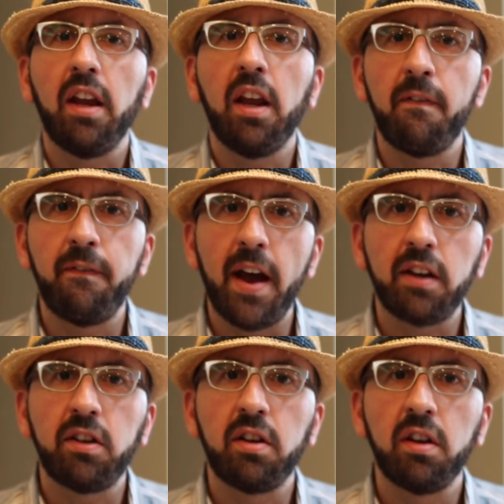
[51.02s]
in
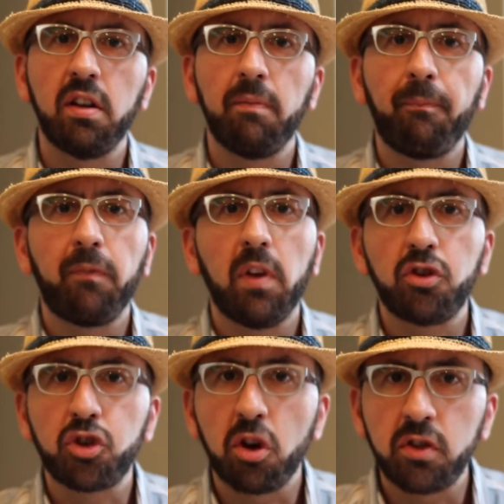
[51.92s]
effect,
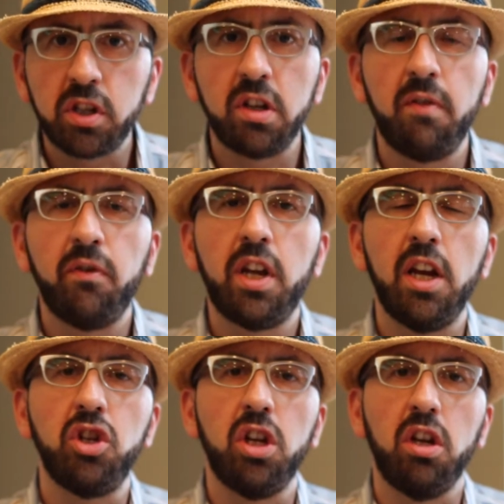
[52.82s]
serves as an
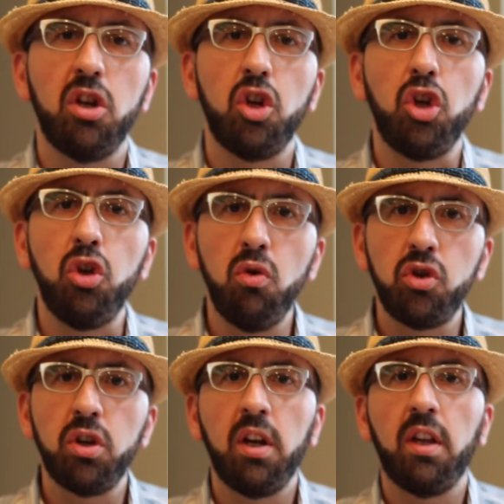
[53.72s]
invitation.
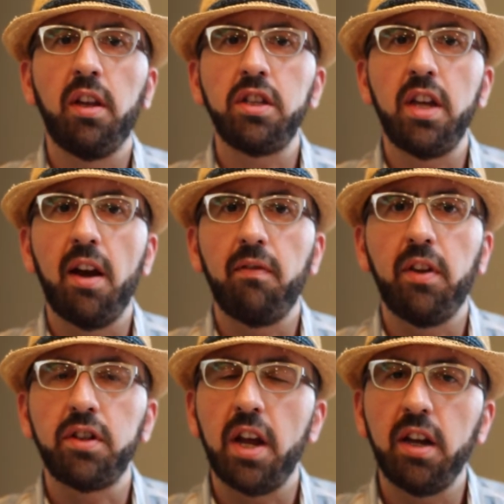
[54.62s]
Usually, unless they have
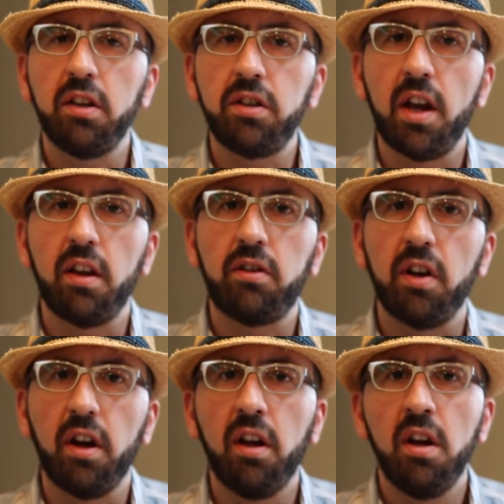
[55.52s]
the settings set
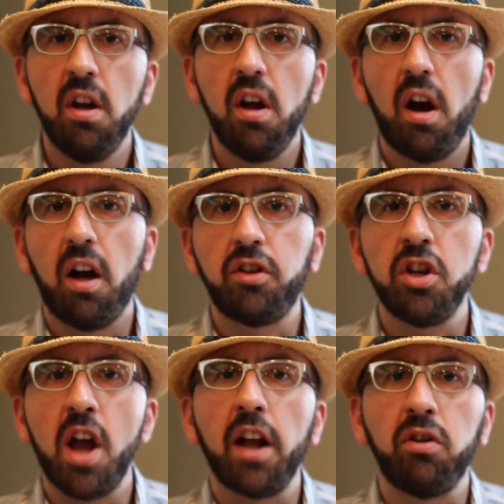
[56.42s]
to
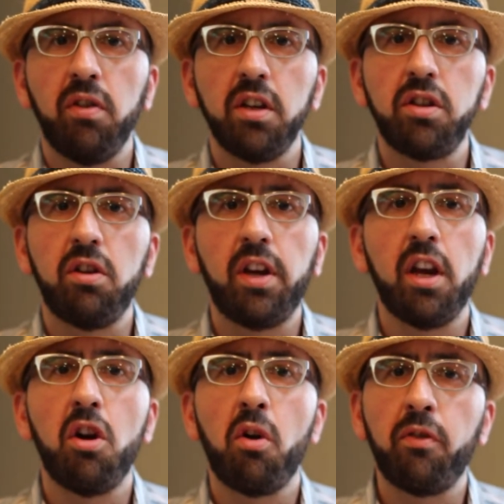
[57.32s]
not do this, they'll
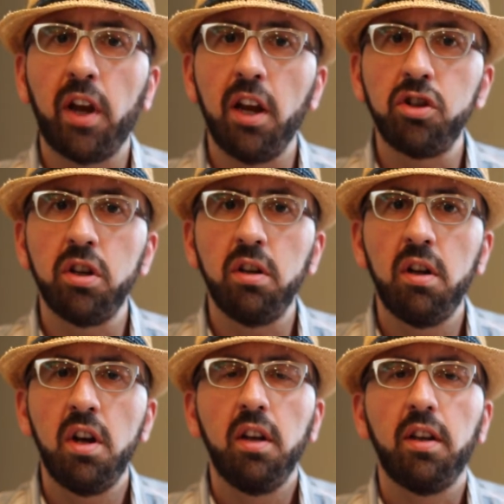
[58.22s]
get a notification
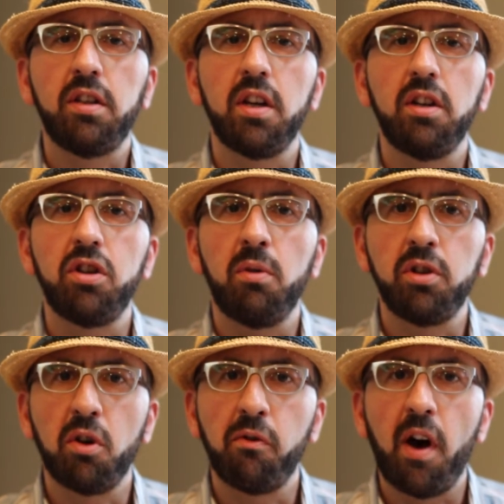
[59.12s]
that says
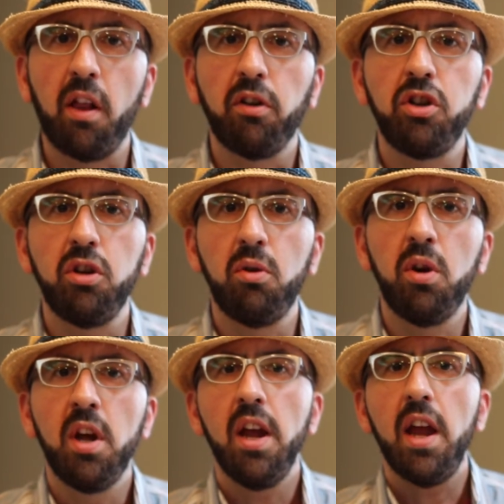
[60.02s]
so-and-so followed
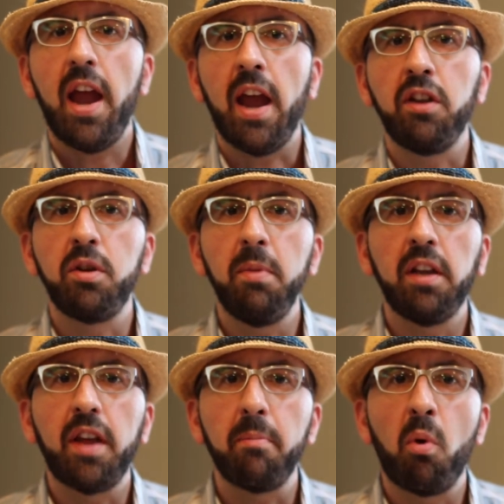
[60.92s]
you. And to me,
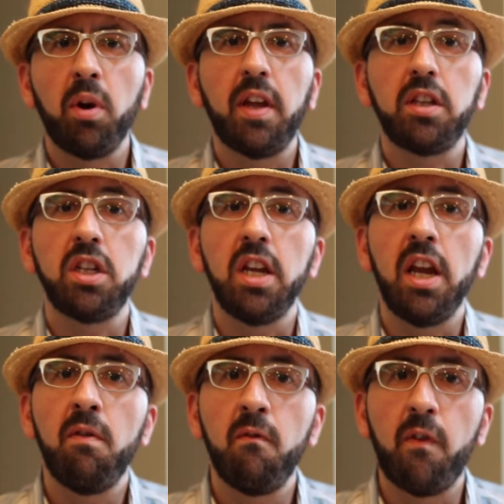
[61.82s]
at that point, that's an
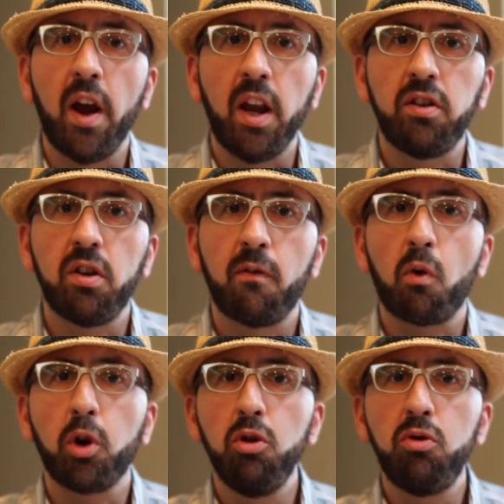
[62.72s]
invite
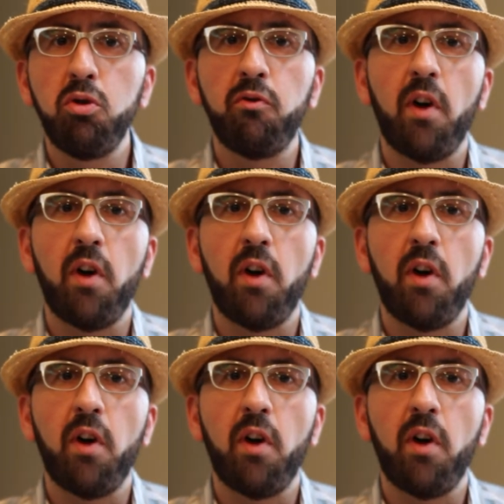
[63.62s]
for you to